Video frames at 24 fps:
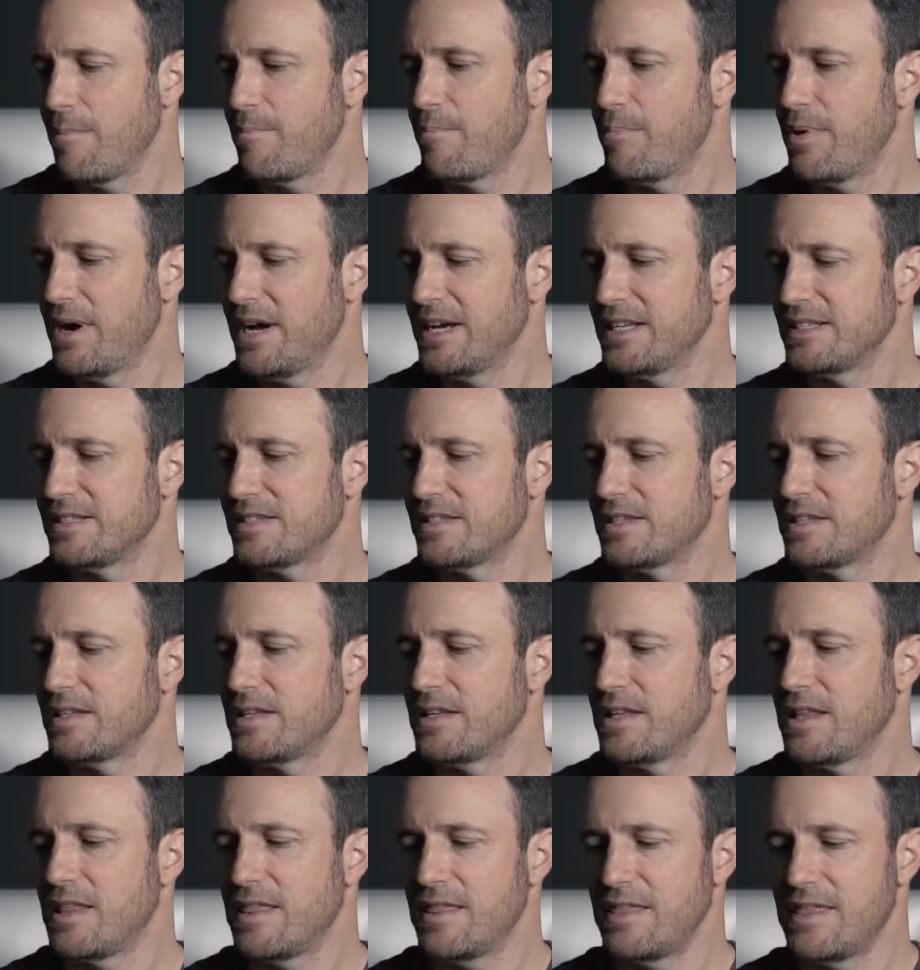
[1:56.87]
But
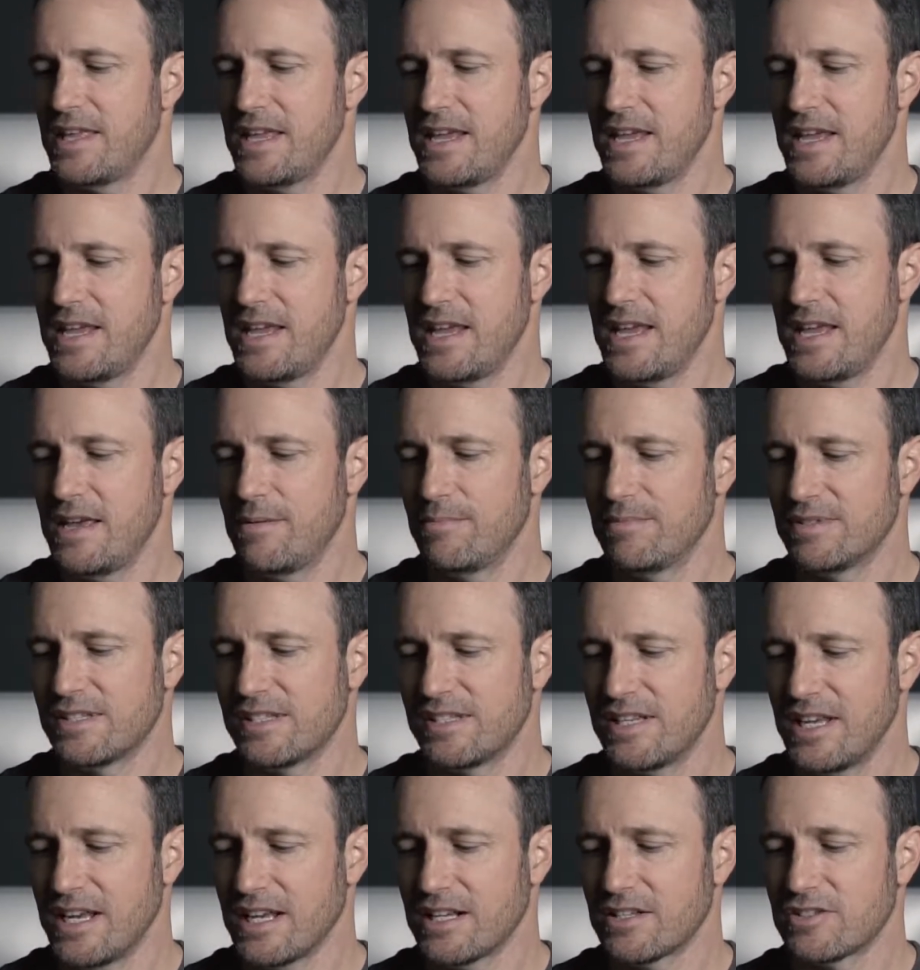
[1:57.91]
the
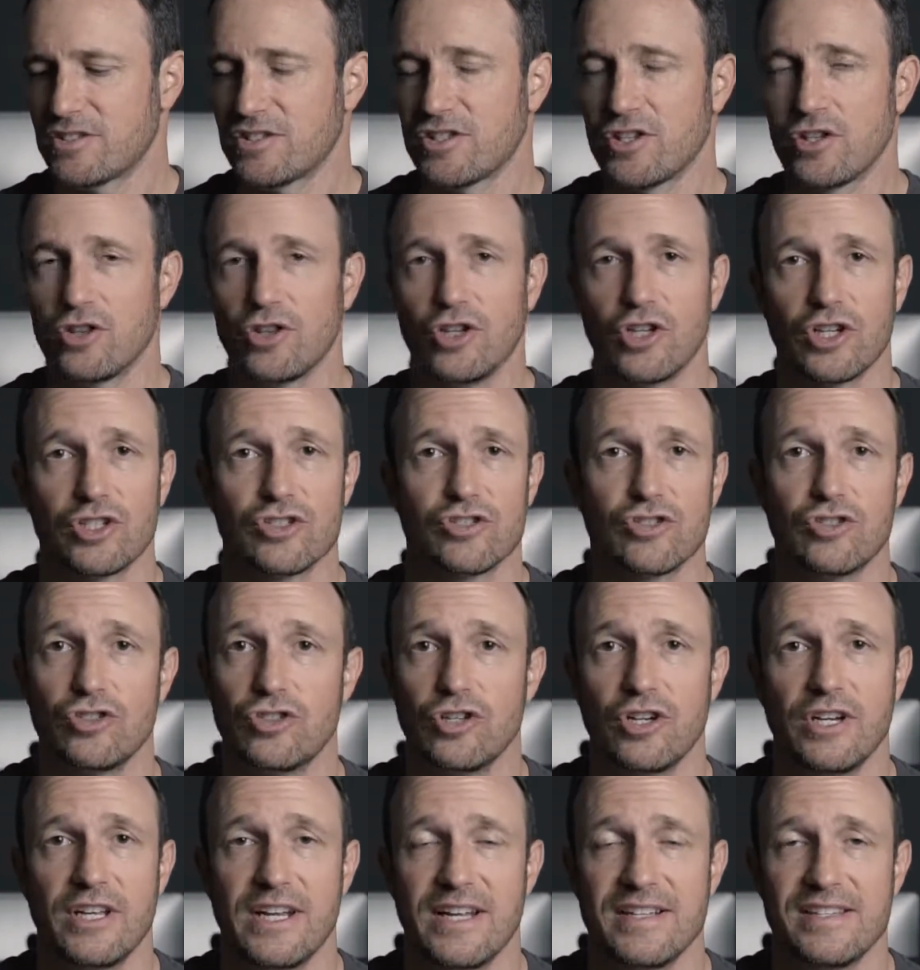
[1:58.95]
M6 looks
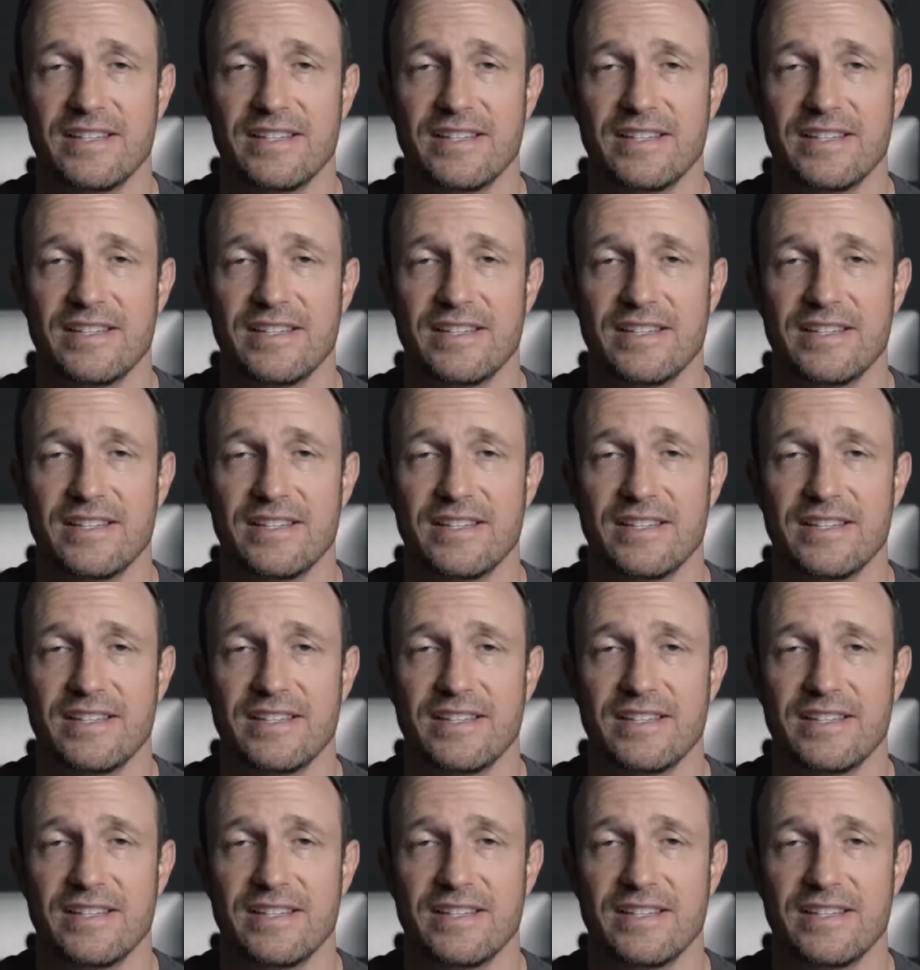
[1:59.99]
good